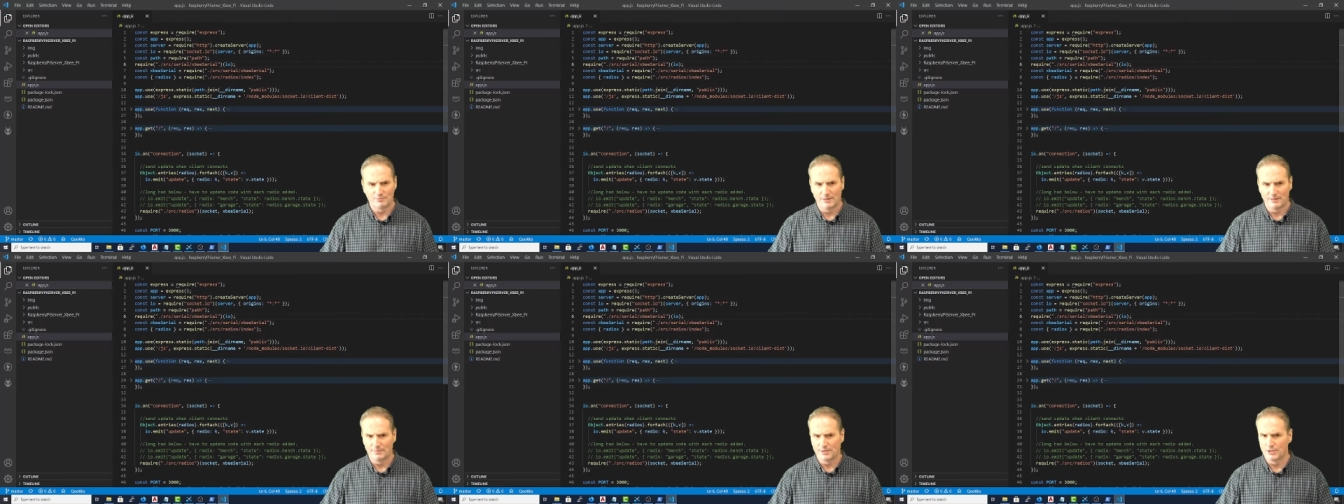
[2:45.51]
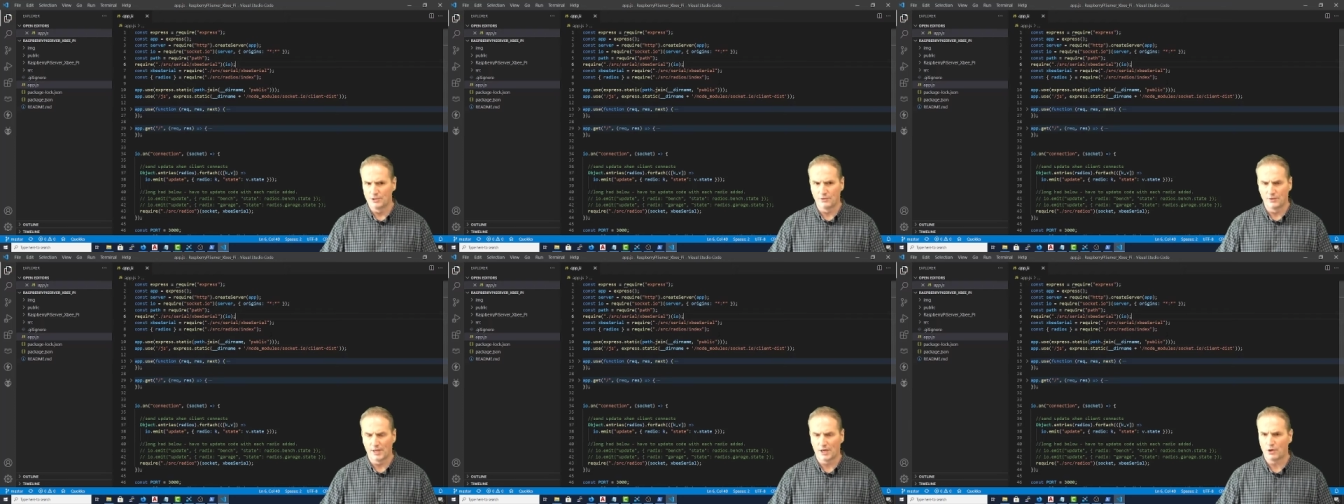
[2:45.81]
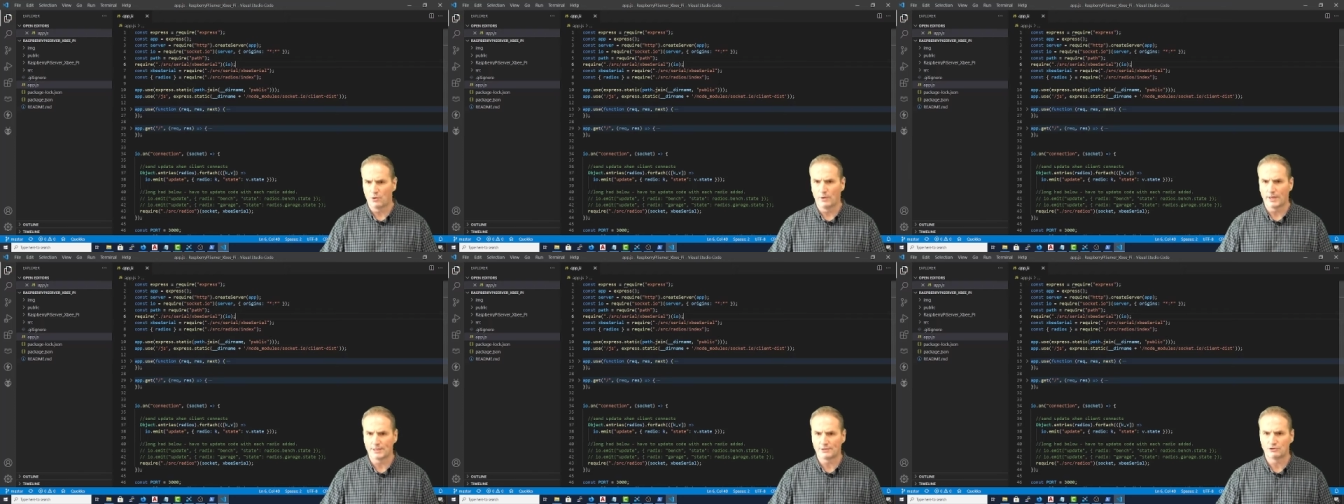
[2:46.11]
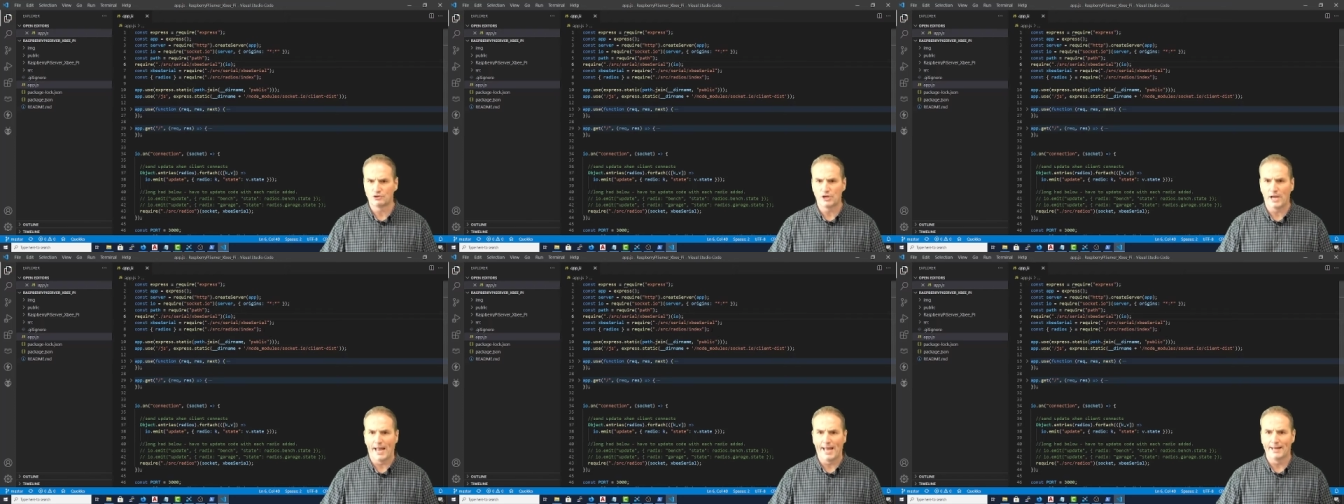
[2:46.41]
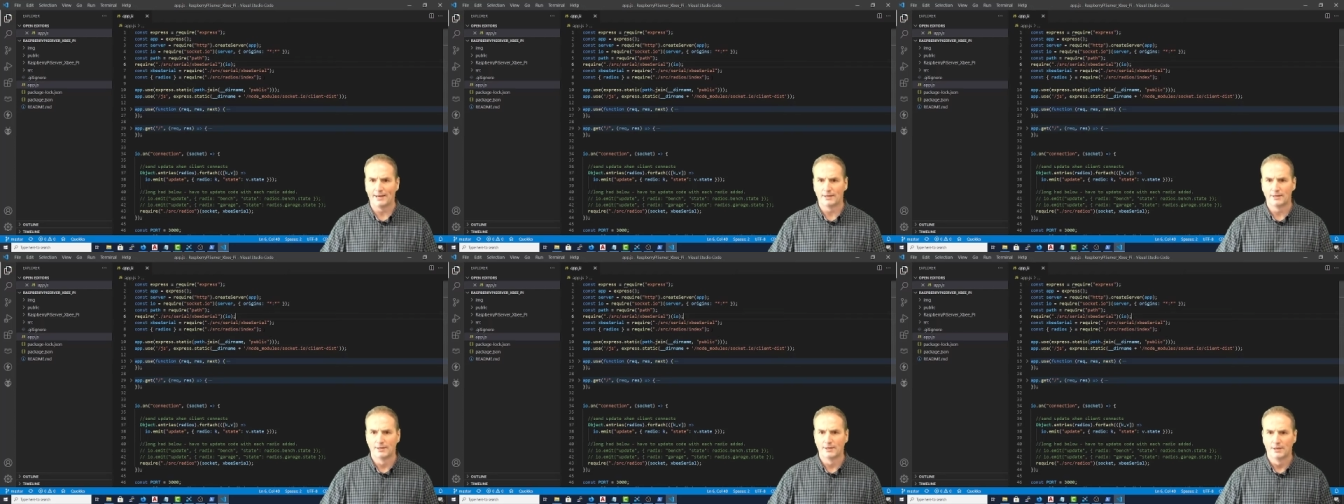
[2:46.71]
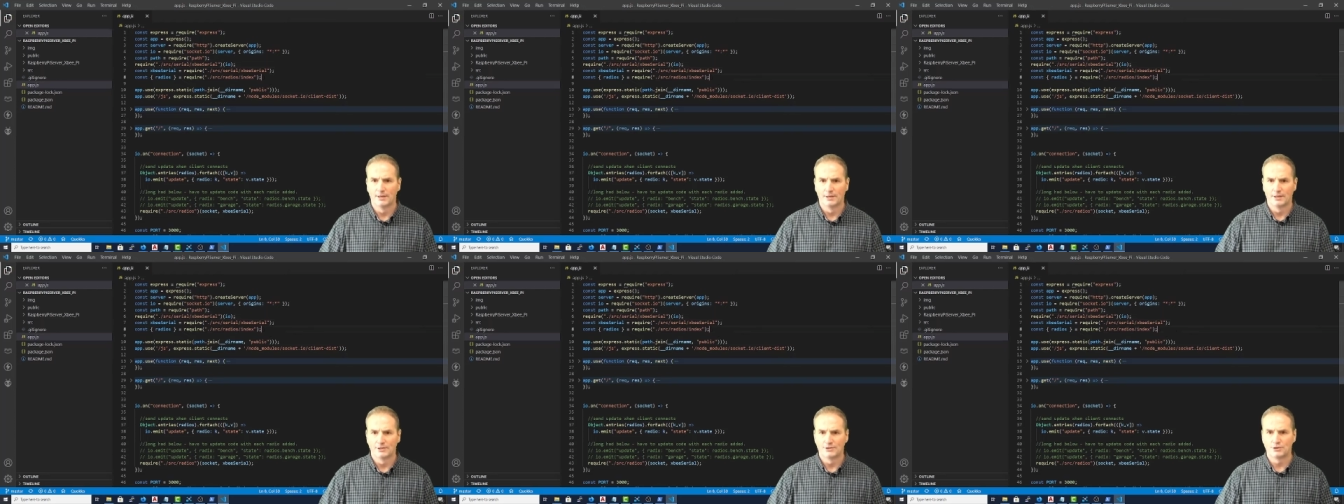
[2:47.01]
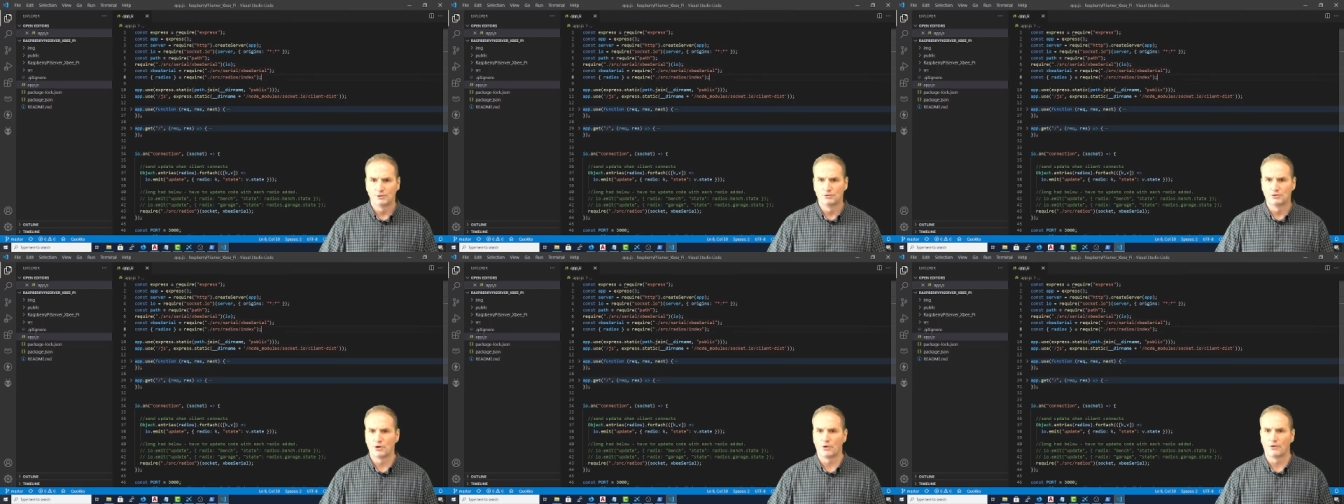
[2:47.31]
Maybe do that quick chat
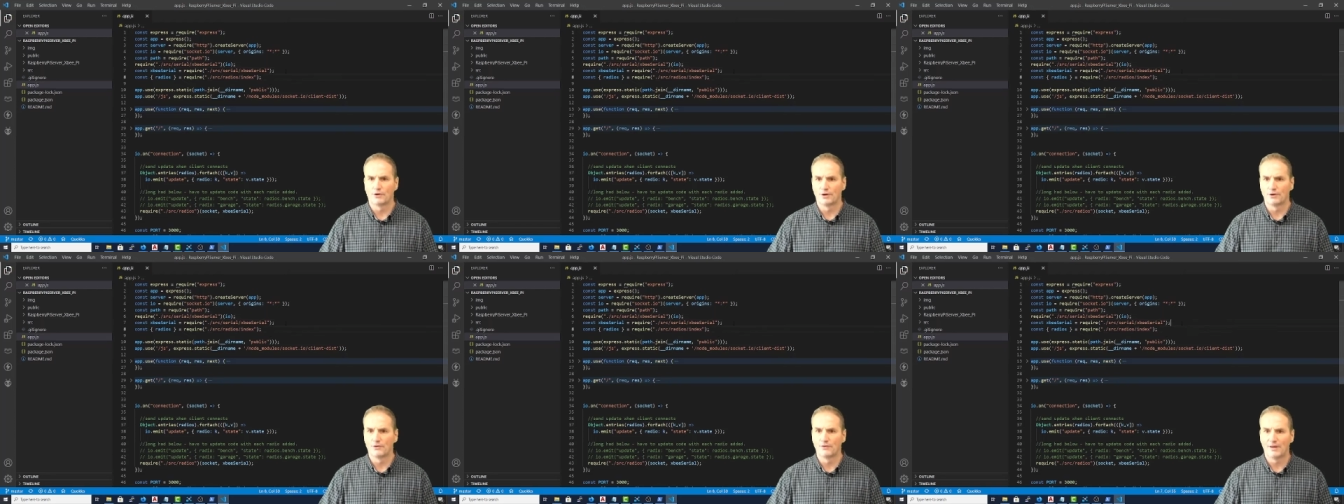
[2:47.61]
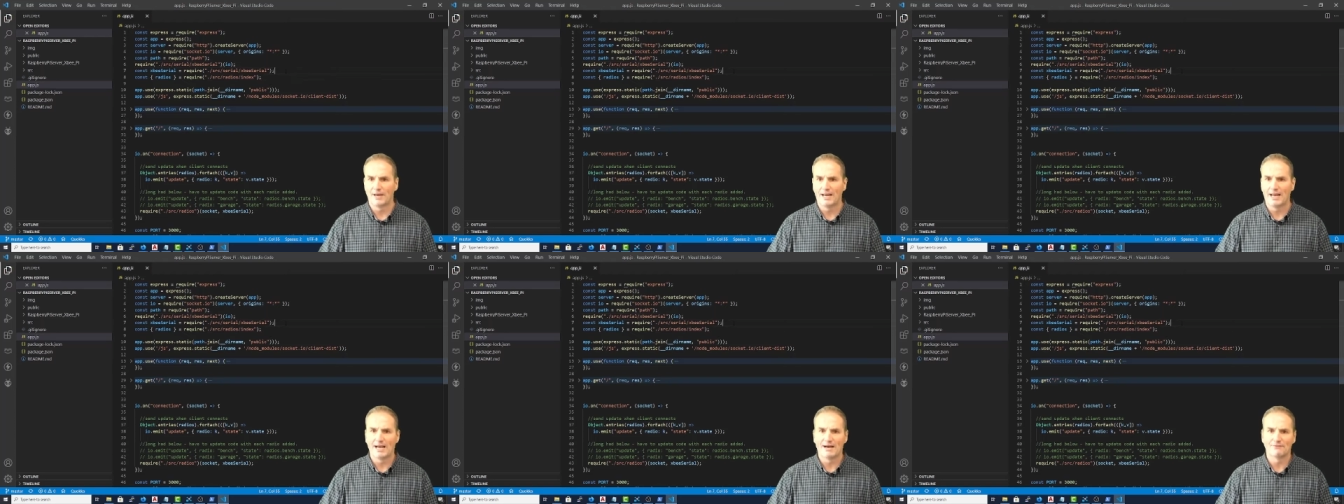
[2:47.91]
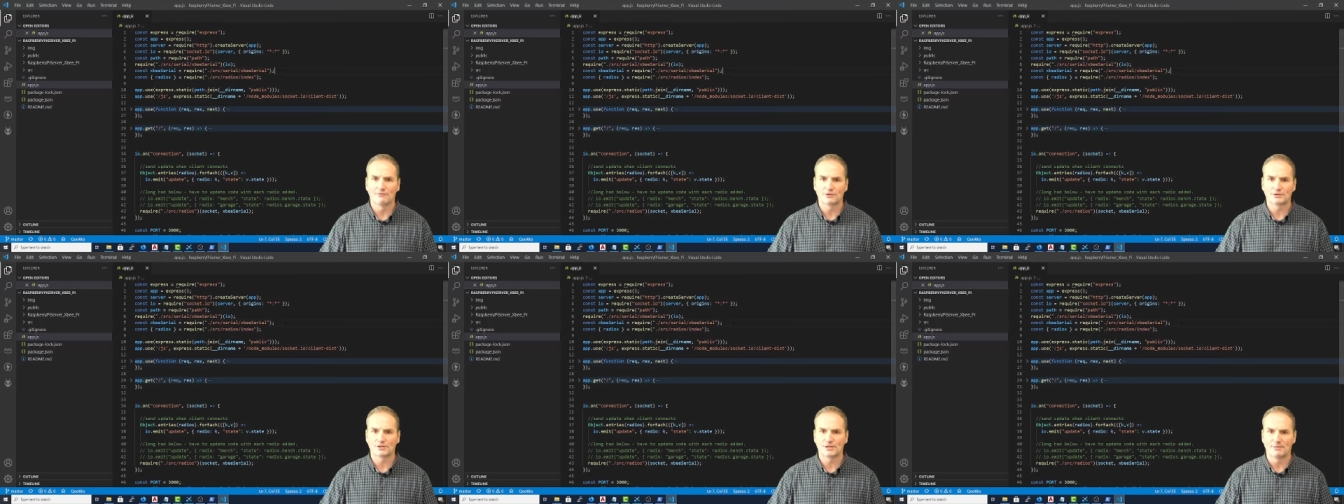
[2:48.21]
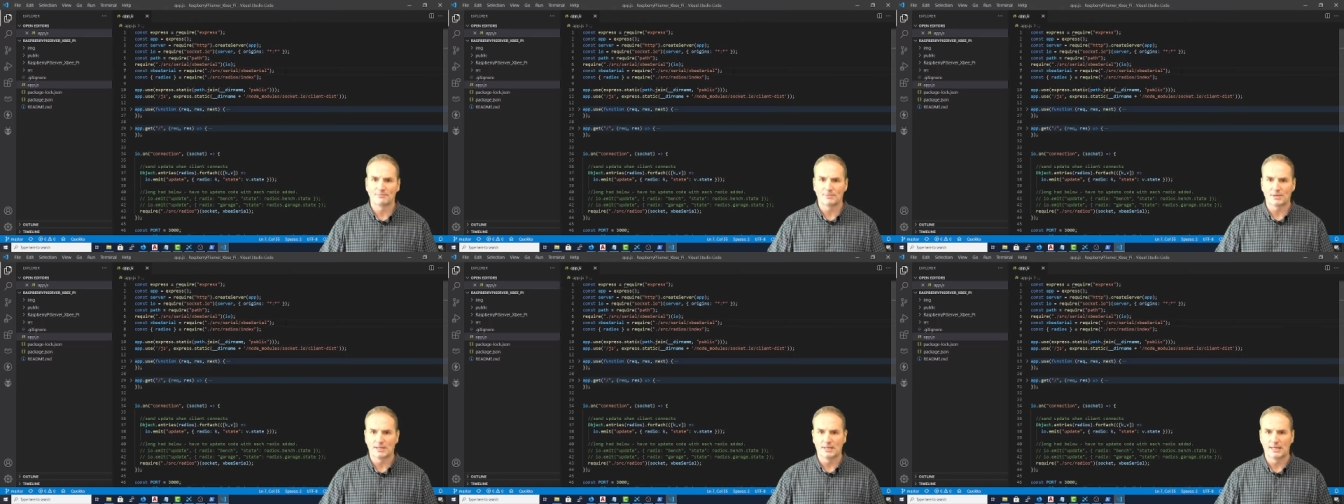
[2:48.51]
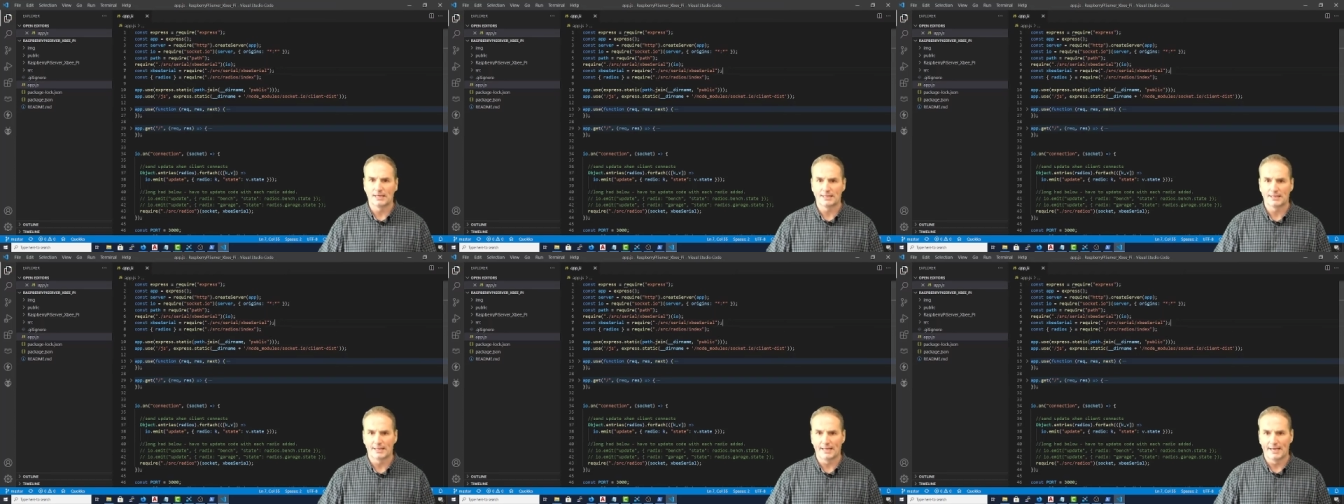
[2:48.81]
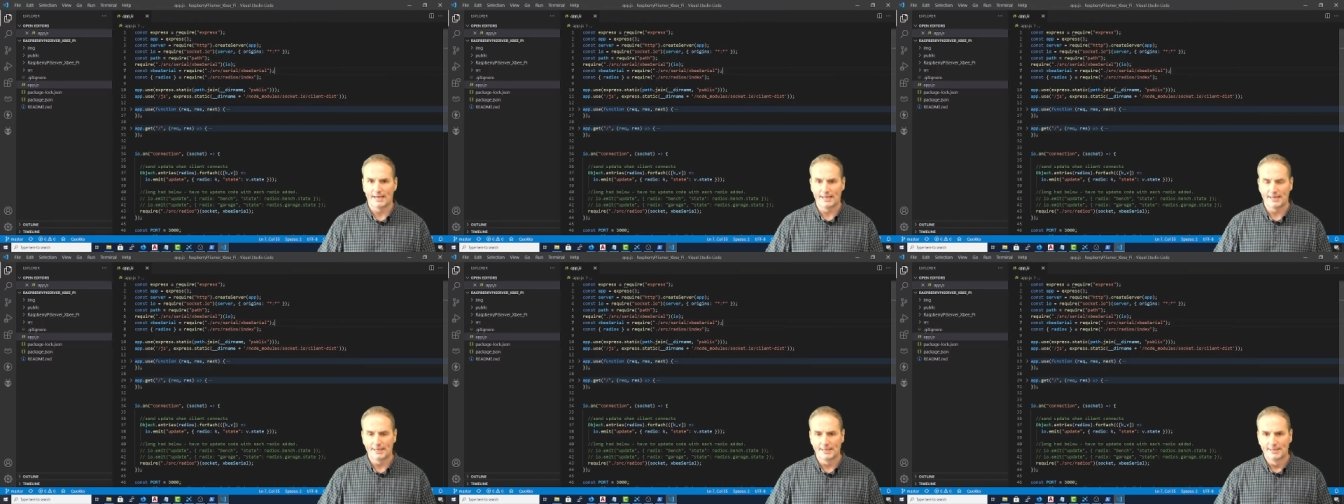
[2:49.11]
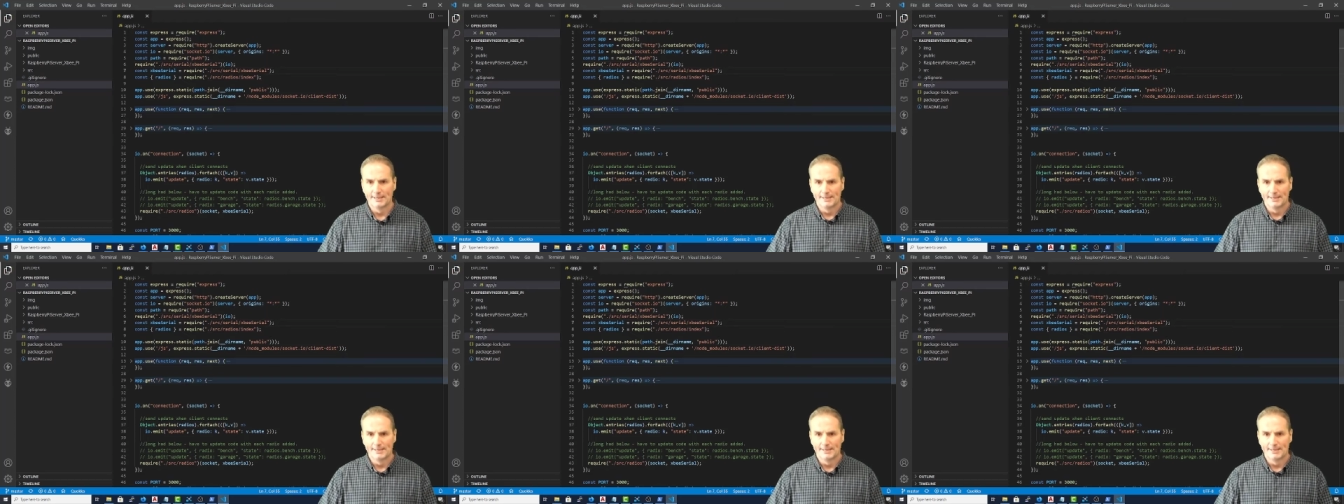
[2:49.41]
tutorial they have or something like that.